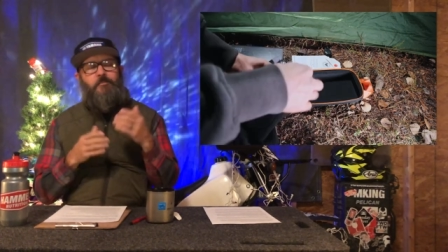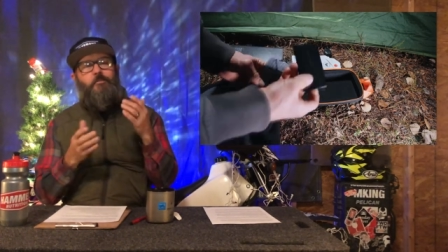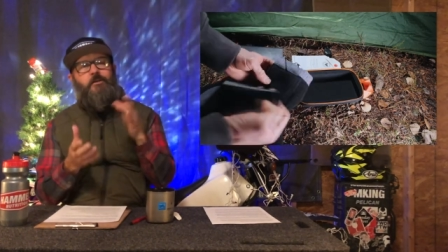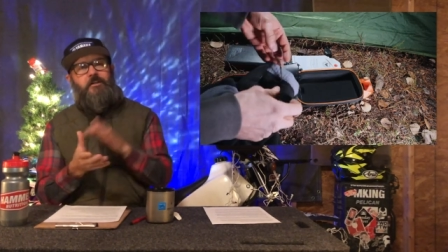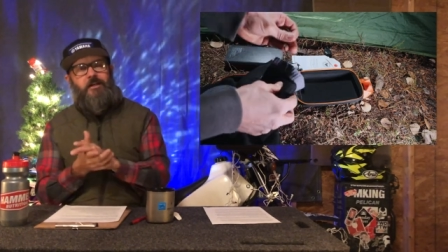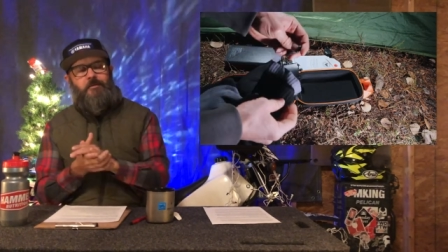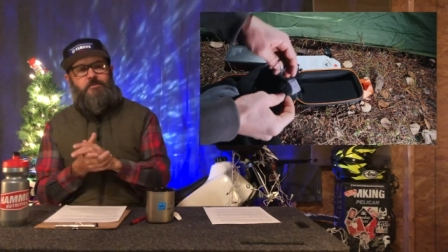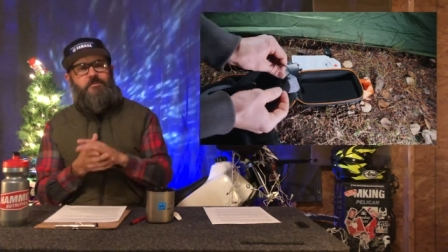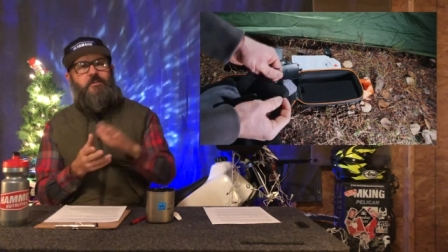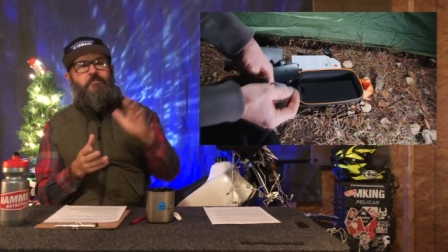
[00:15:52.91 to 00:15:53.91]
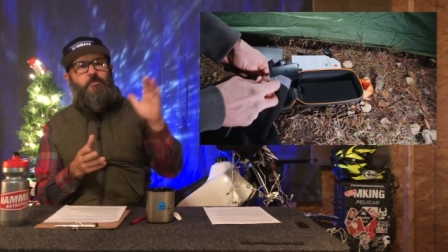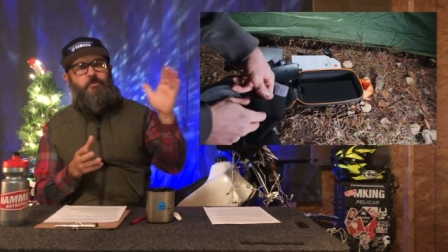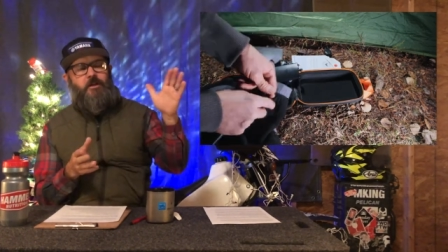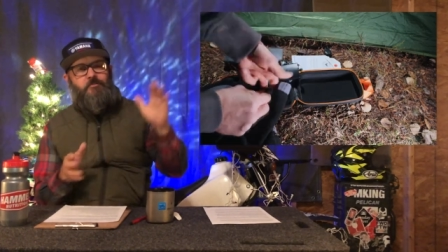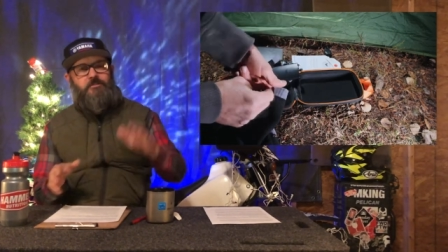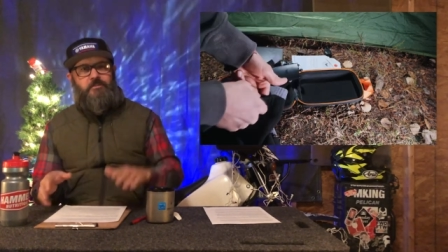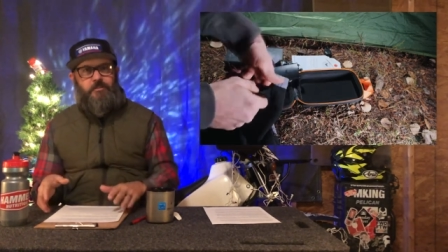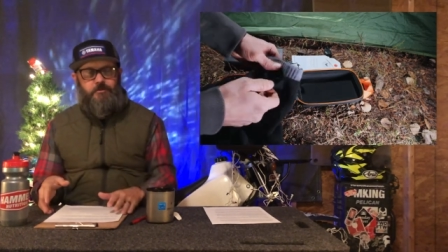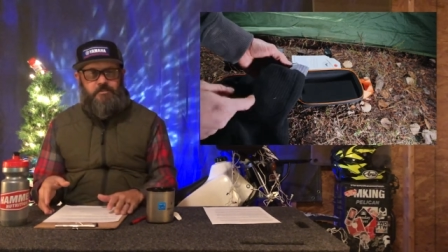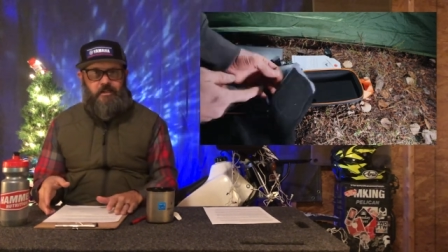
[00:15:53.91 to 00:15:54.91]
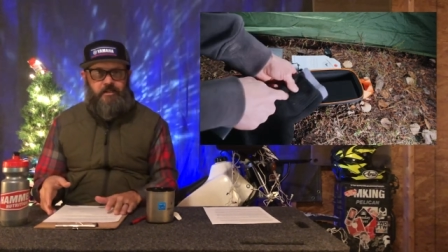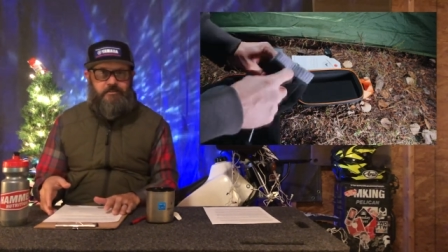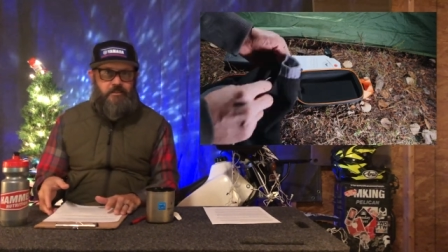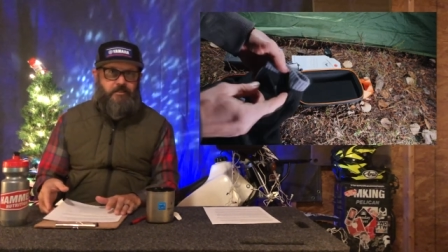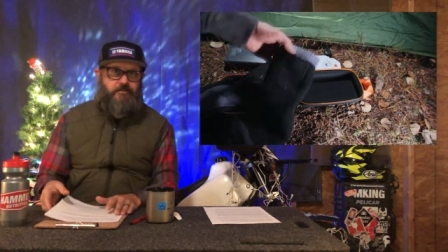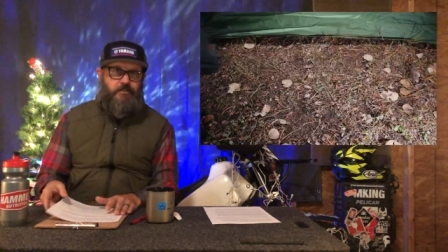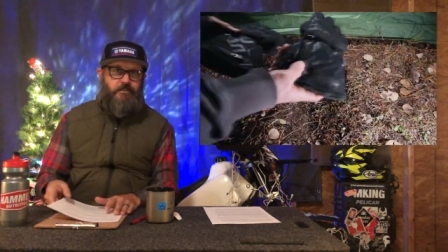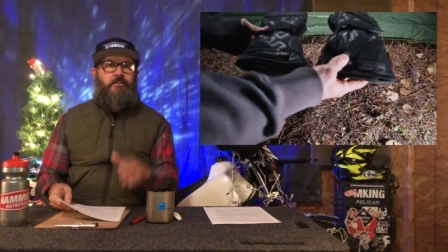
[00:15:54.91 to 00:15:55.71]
but I'm just giving props to those guys out there